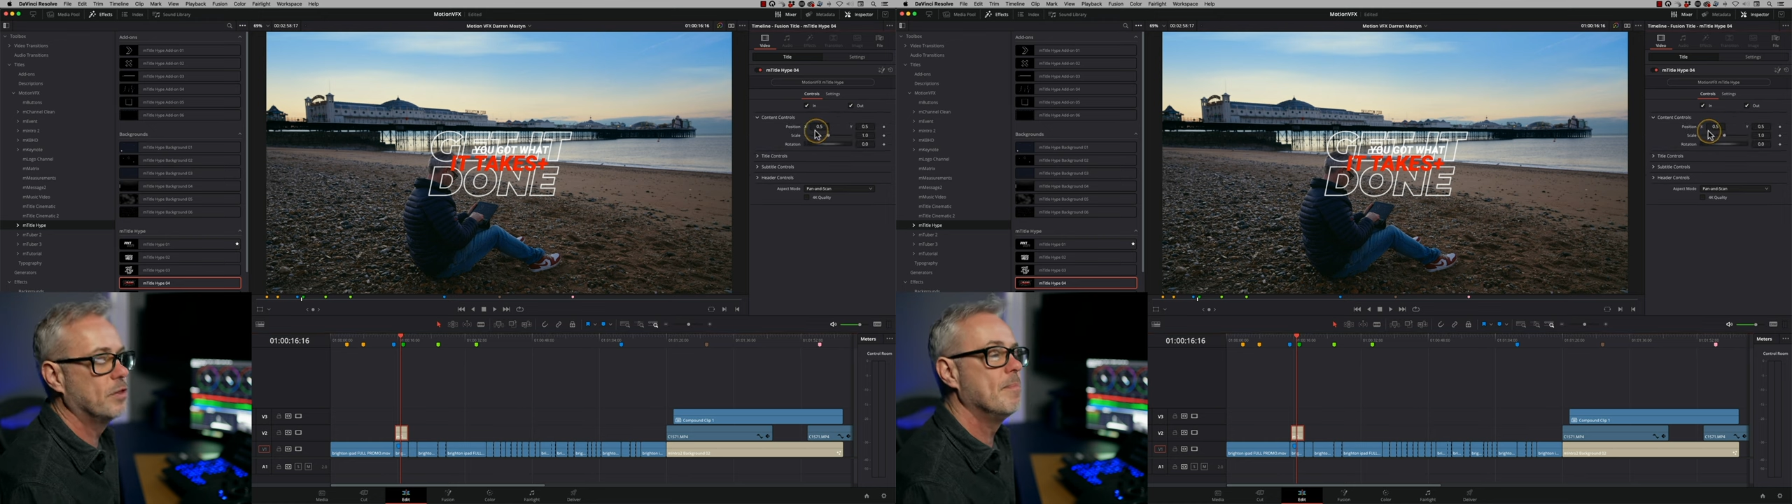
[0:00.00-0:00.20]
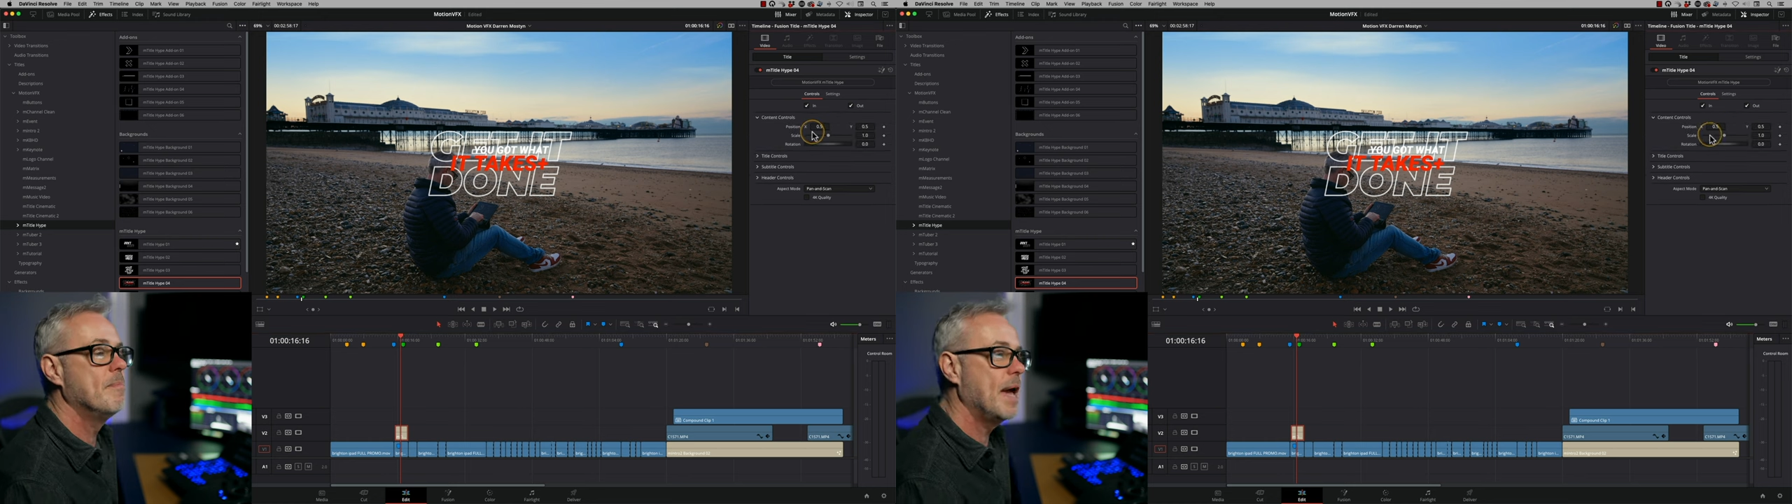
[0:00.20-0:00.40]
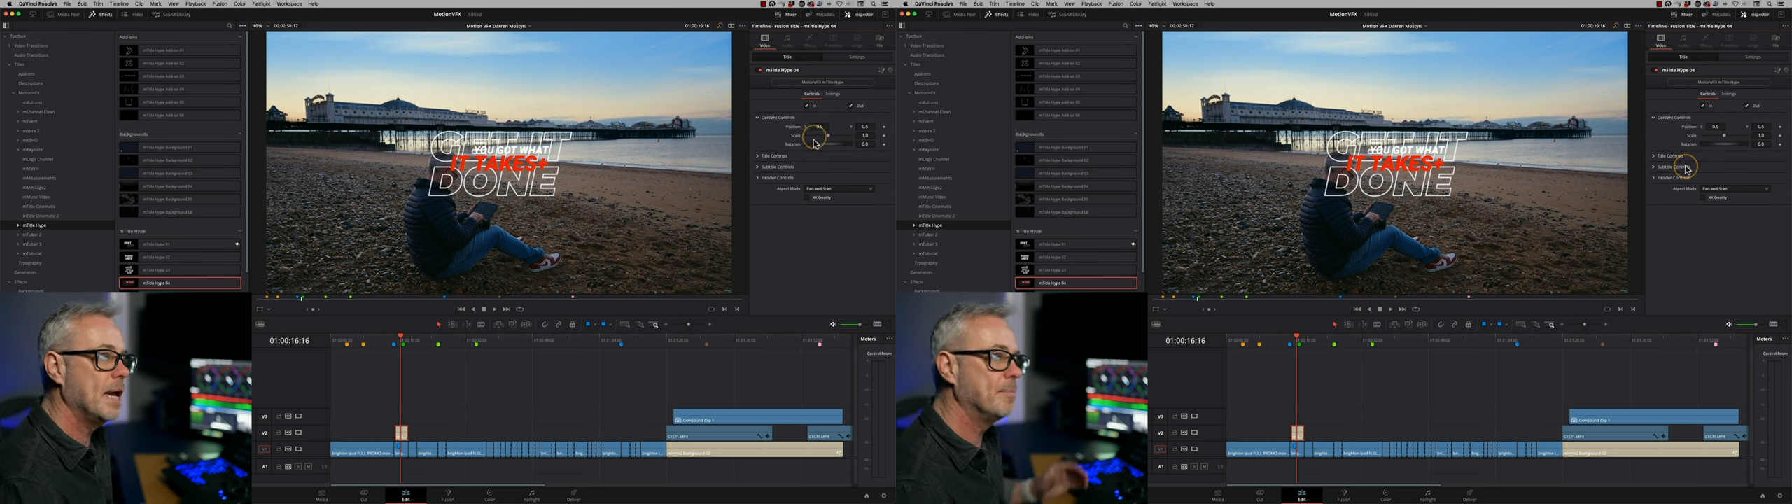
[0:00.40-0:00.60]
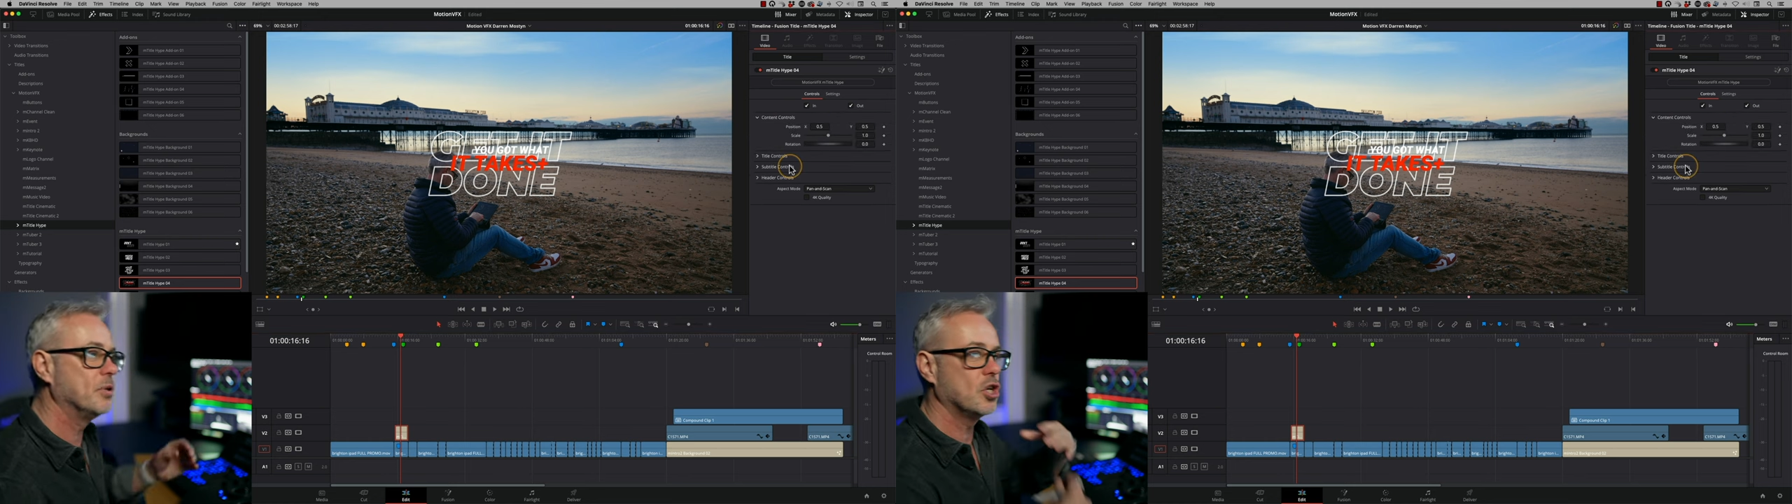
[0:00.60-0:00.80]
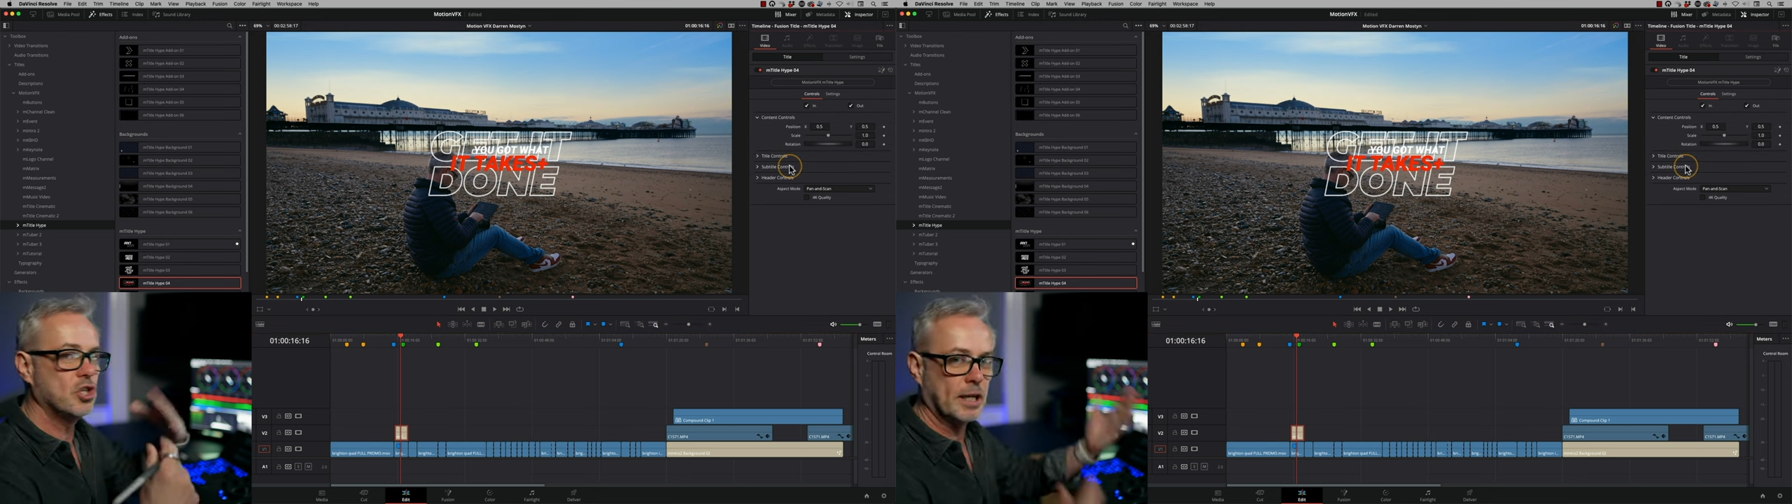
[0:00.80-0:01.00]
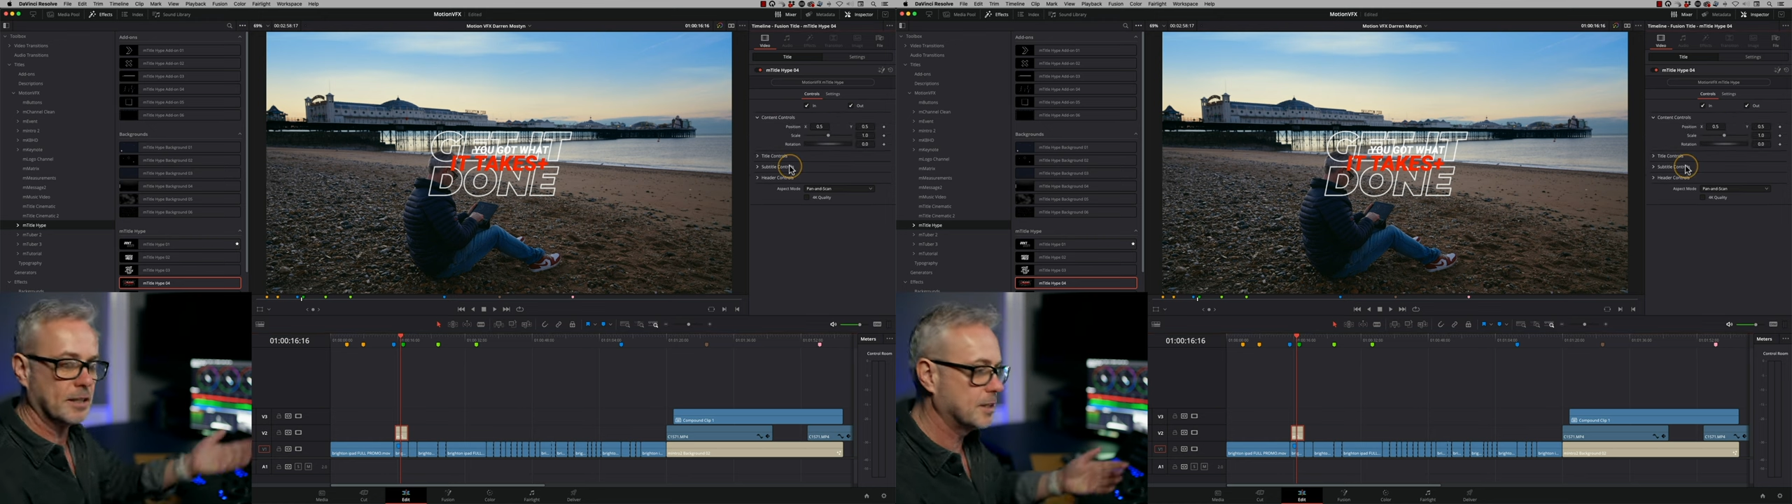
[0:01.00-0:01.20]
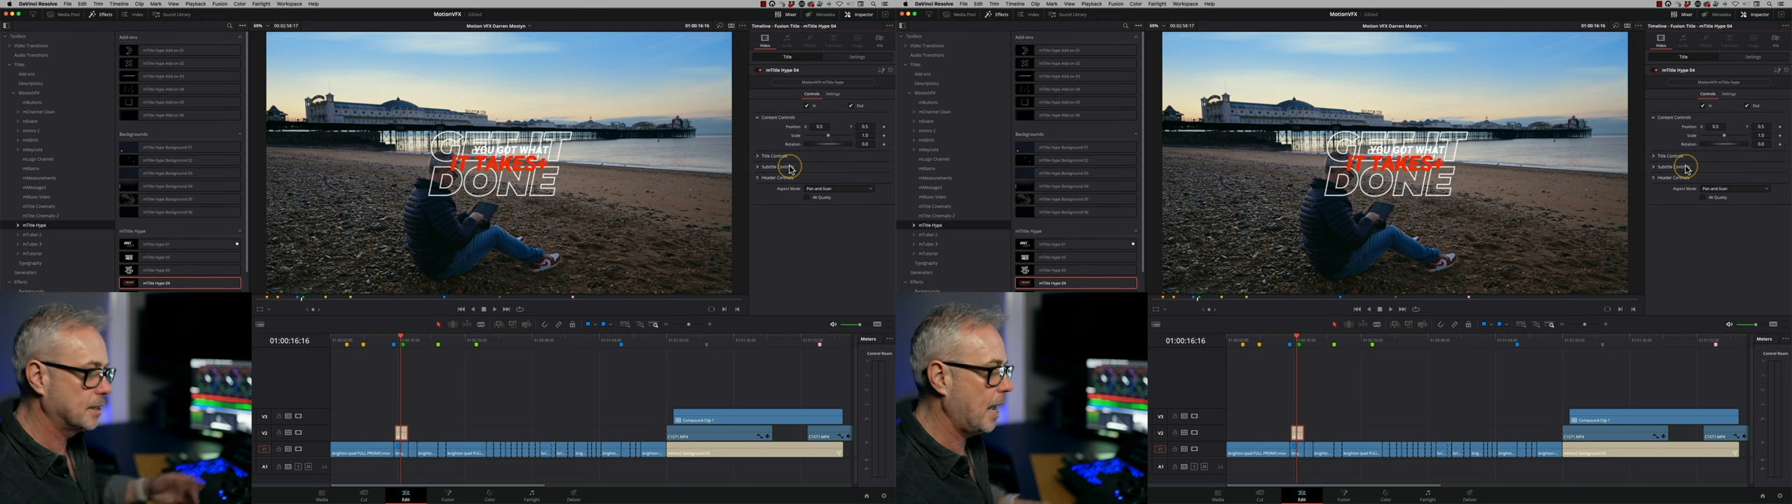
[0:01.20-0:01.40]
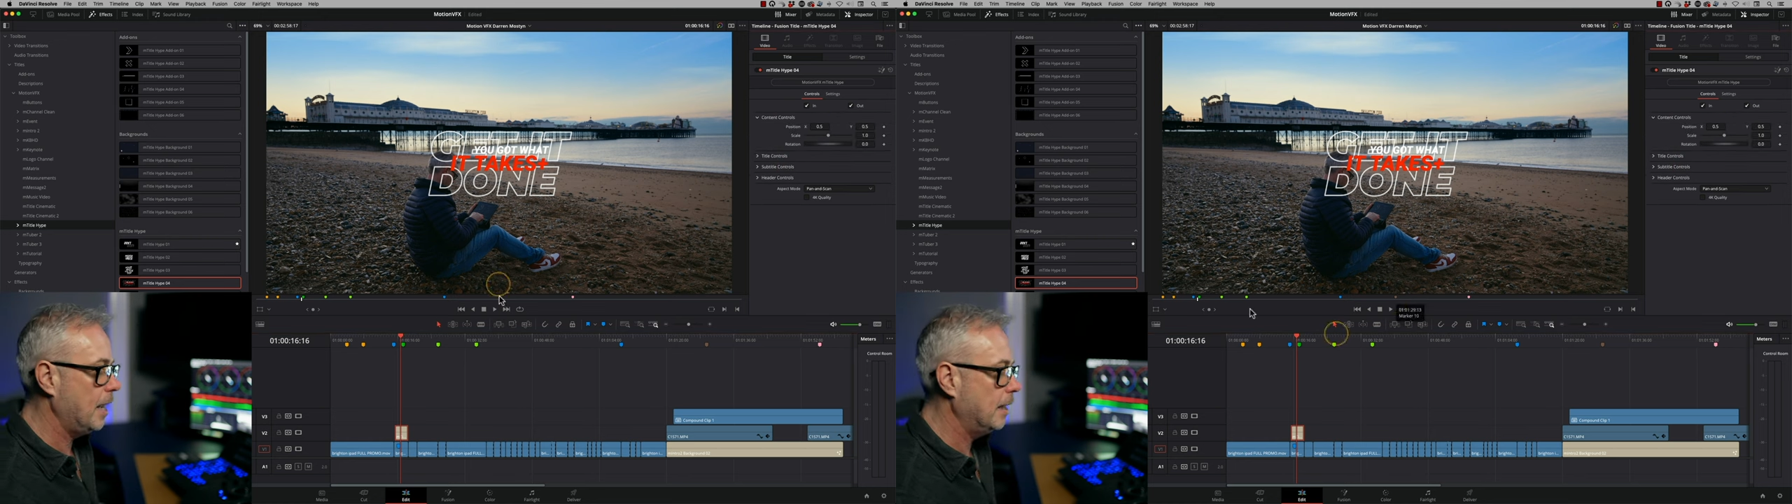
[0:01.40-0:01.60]
the main positioning and
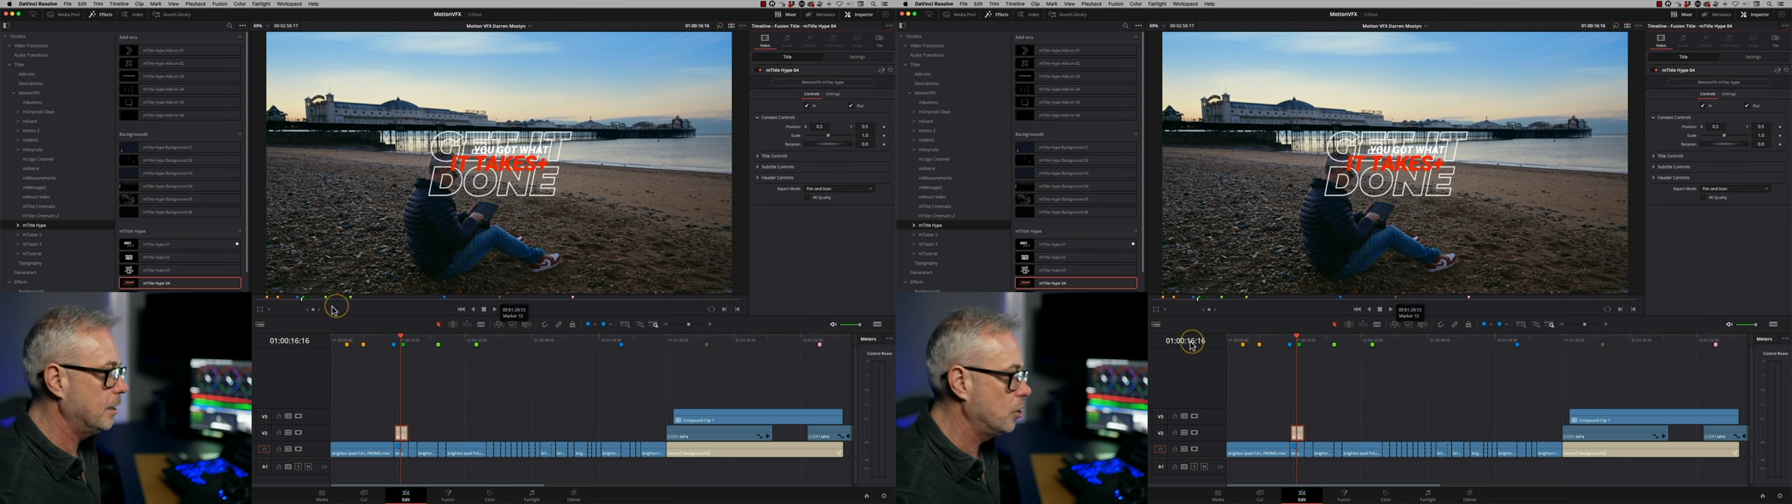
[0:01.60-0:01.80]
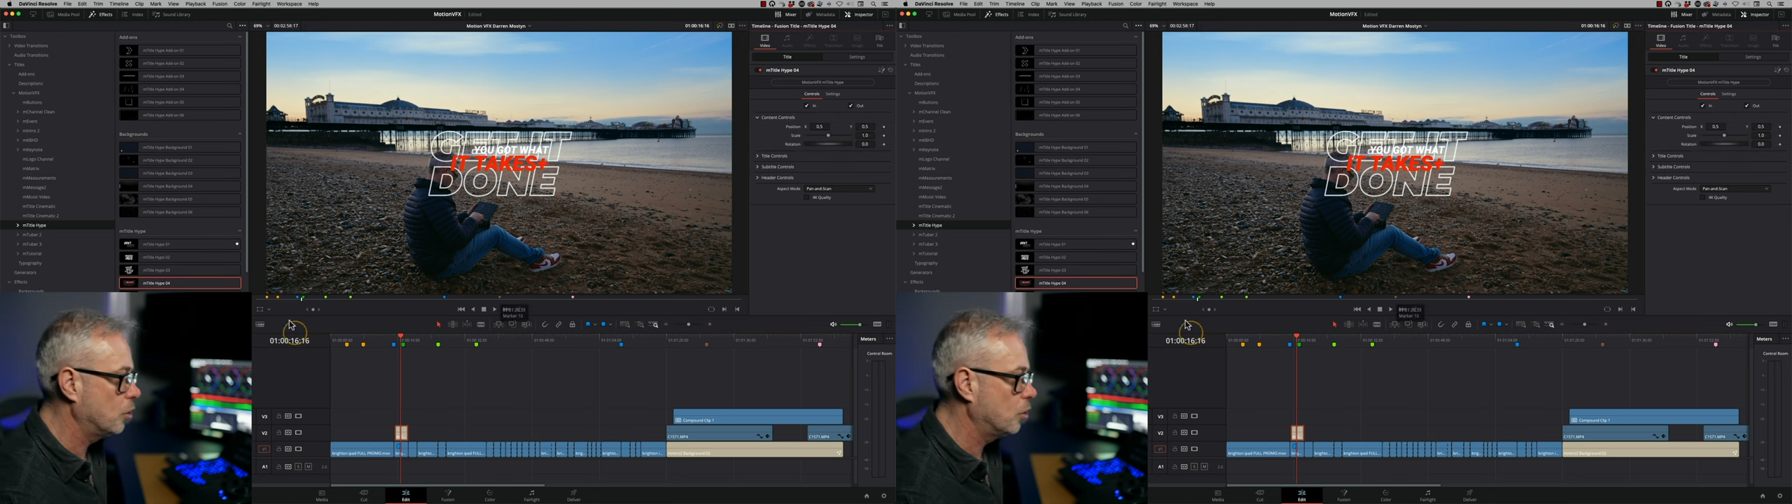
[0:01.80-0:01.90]
scaling.